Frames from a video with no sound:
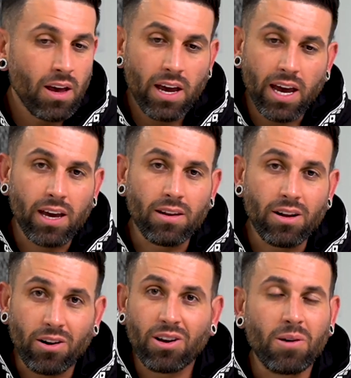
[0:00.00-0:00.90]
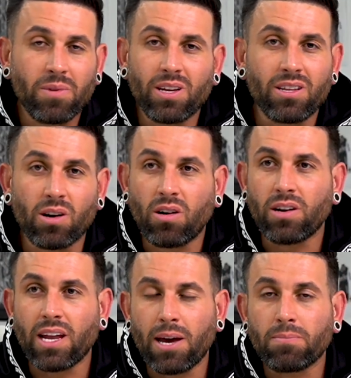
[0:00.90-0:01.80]
and they're coming in there on
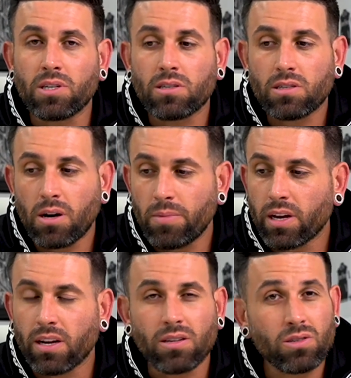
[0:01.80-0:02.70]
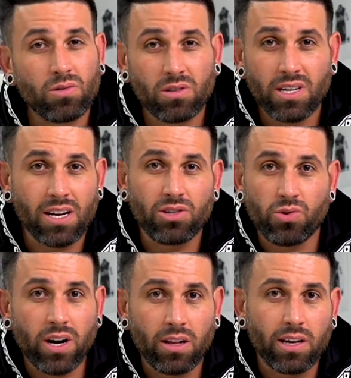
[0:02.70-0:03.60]
an empty stomach. And as soon as that
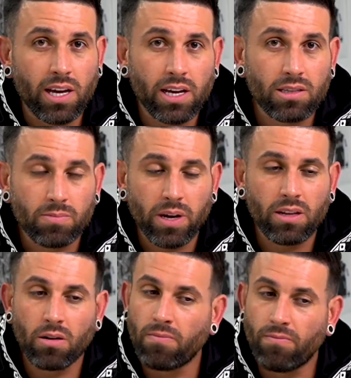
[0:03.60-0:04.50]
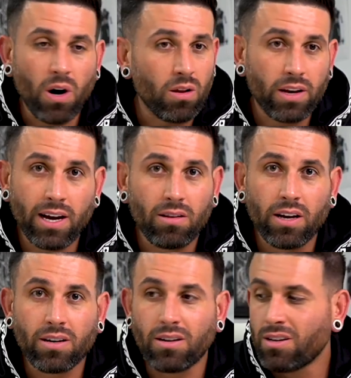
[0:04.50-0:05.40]
adrenaline hits, man, they're falling out
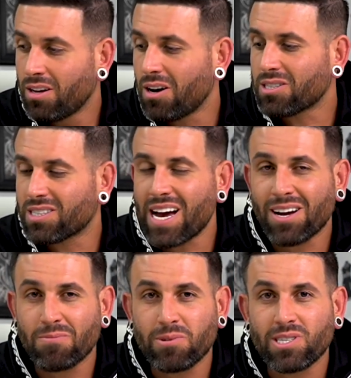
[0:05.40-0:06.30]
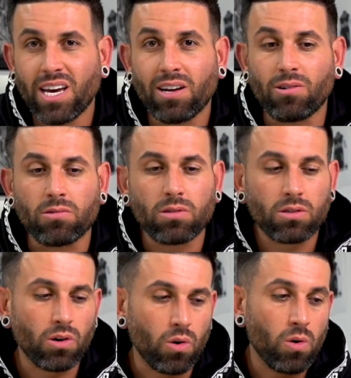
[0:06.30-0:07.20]
like a sack of potatoes.
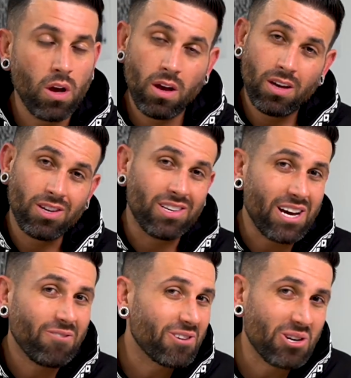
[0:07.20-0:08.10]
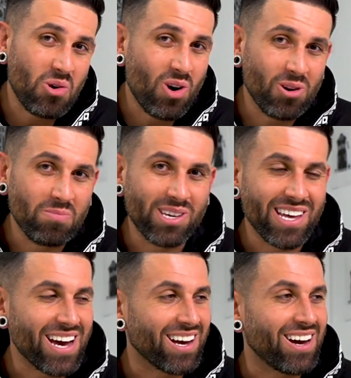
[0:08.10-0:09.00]
So You definitely don't want to be
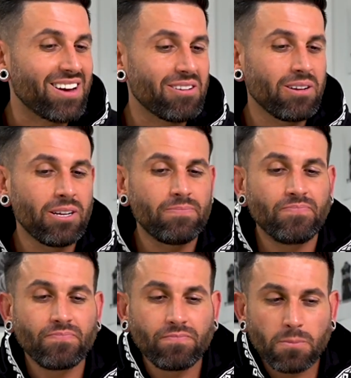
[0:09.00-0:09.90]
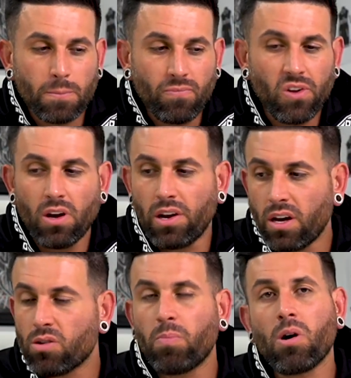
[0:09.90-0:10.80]
that guy.
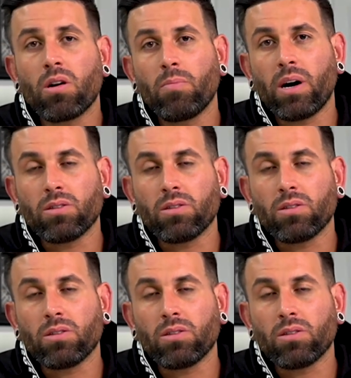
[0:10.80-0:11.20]
Another part about the